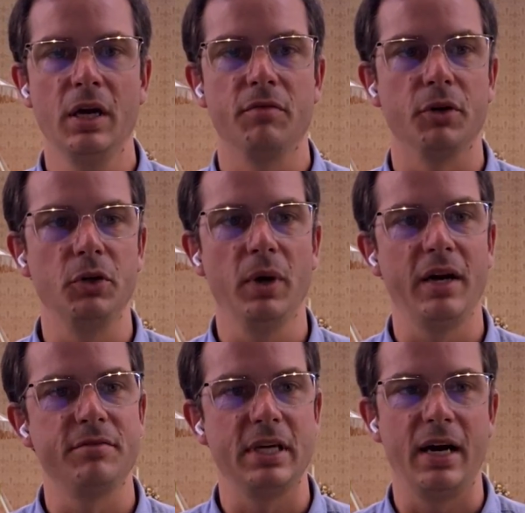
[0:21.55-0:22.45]
for you
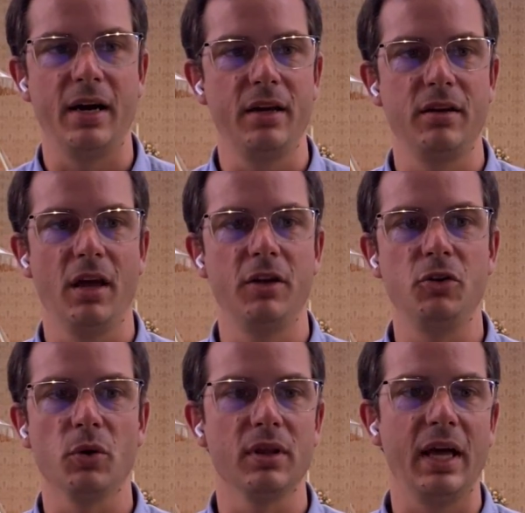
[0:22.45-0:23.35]
have died, and
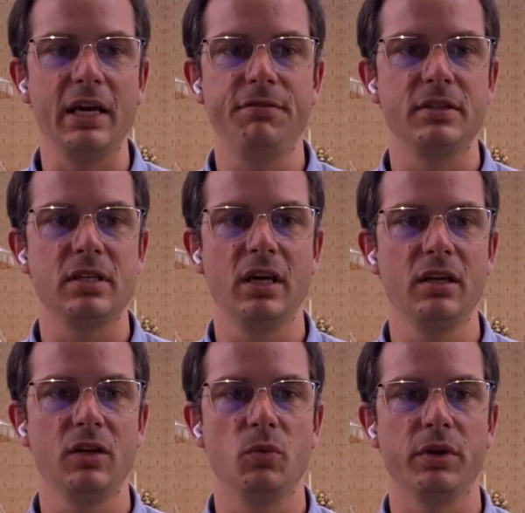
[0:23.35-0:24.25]
your life is
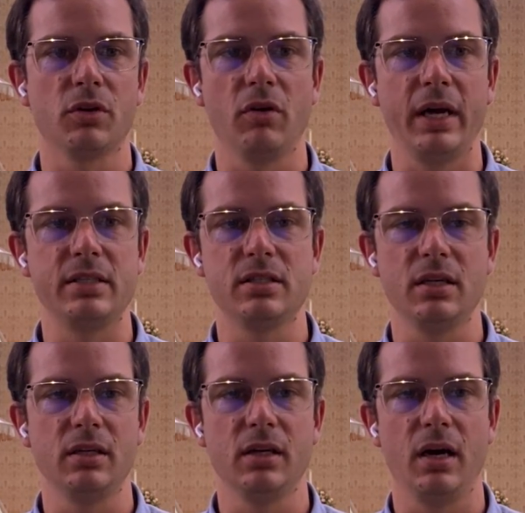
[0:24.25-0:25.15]
hidden with Christ
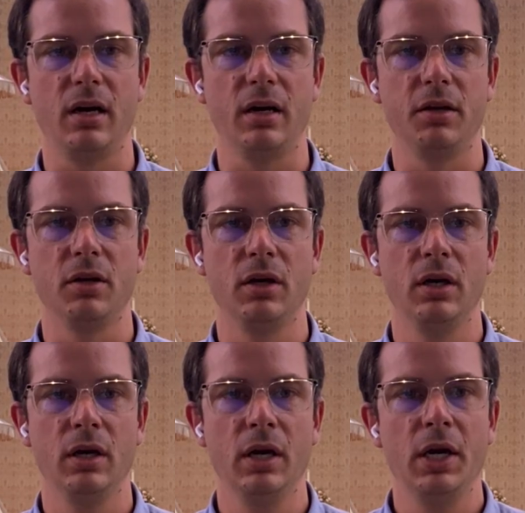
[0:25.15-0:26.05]
in God.
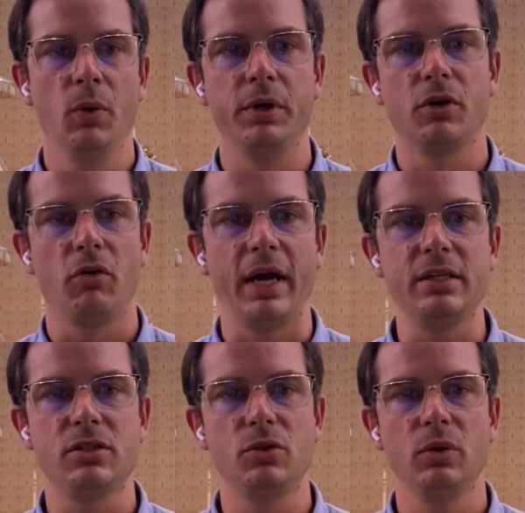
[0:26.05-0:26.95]
When
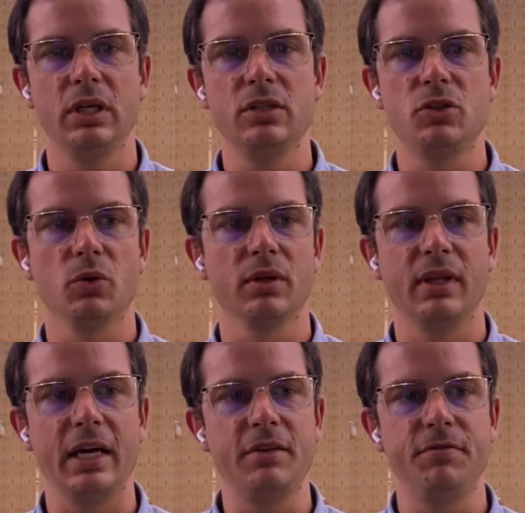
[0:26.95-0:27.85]
Christ, who is your
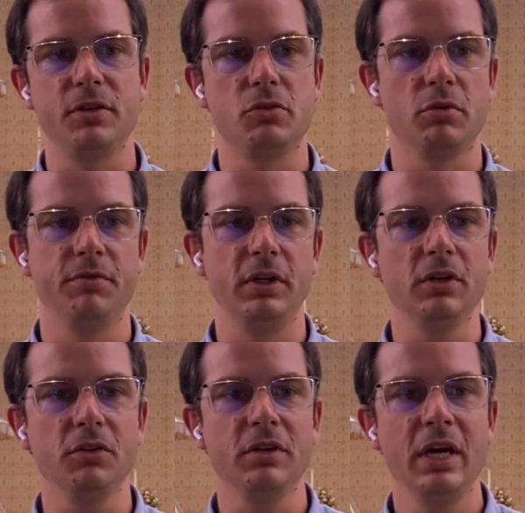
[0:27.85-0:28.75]
life, is
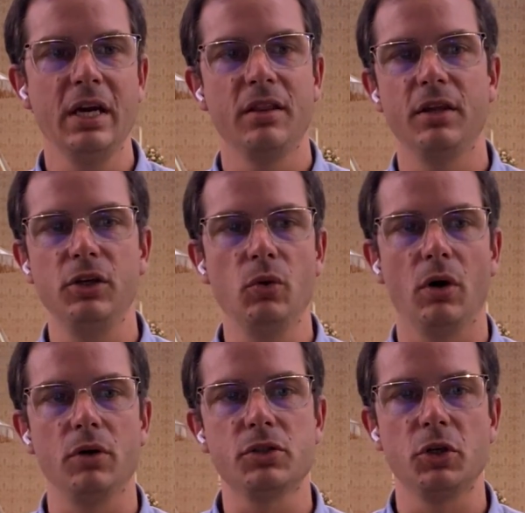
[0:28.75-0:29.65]
revealed, then you
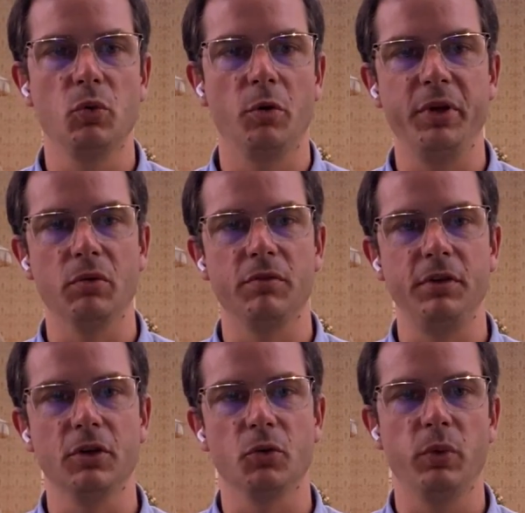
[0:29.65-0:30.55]
also will be
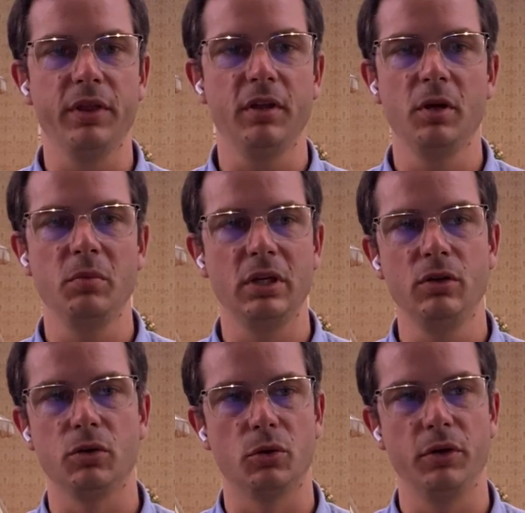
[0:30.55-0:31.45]
revealed with him in
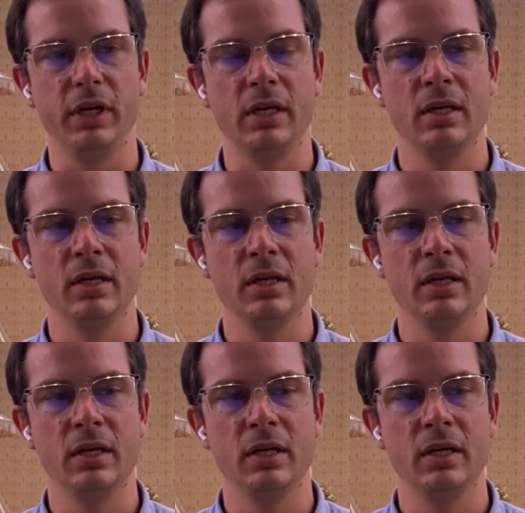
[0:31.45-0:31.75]
glory.